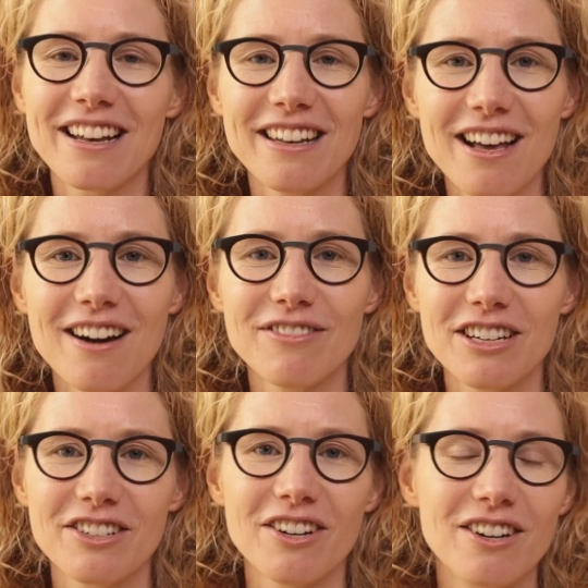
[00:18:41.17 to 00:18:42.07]
love
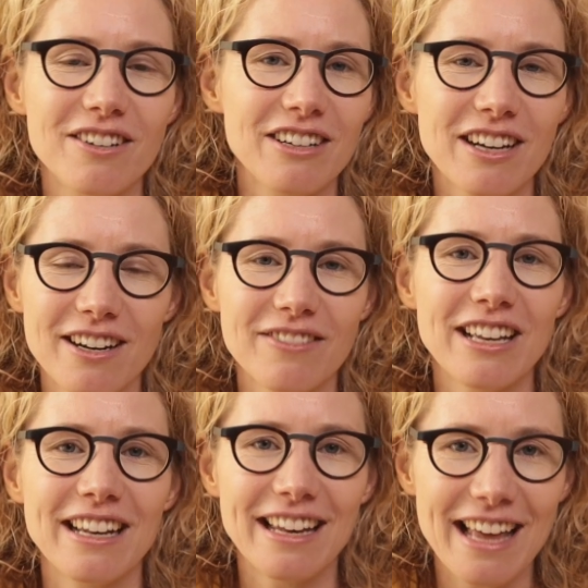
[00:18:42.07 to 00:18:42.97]
a shot of a kind of
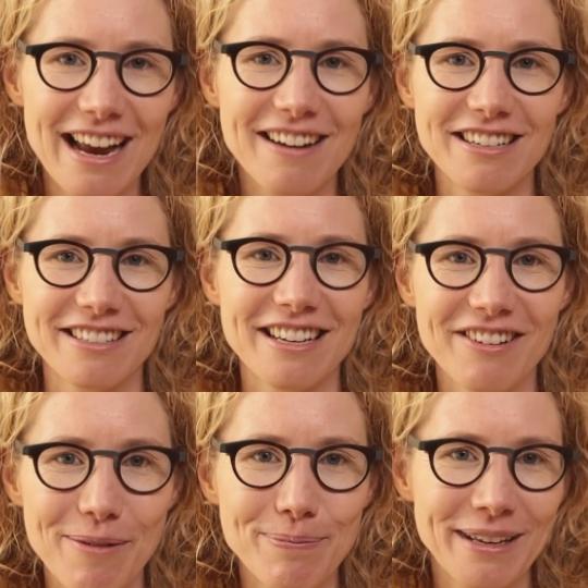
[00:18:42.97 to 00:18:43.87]
hilariously
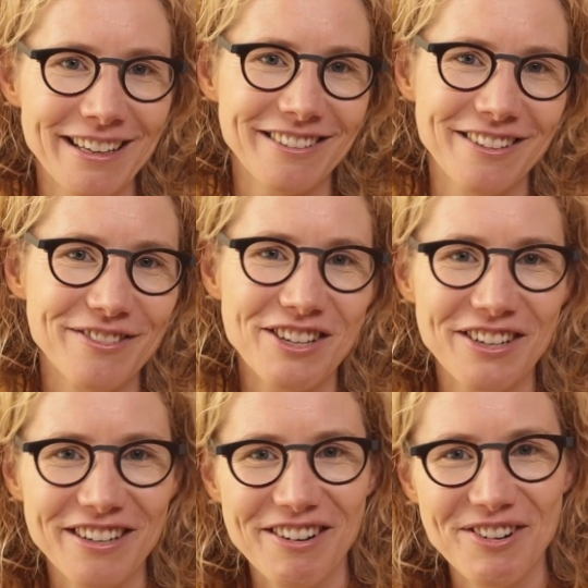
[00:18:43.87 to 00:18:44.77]
grumping sort of
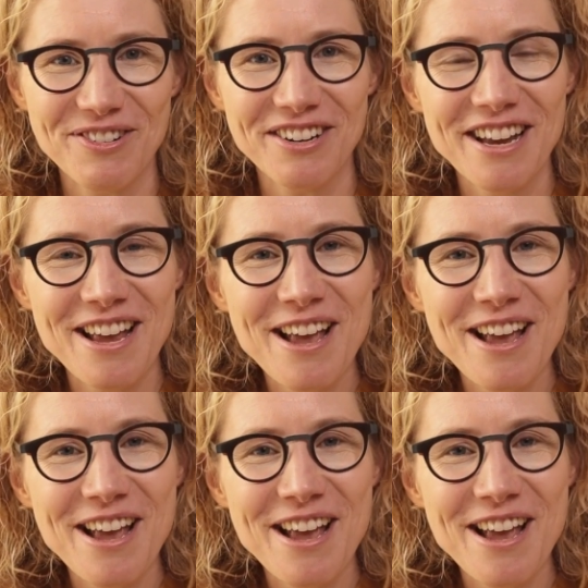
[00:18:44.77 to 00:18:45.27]
2-year-old.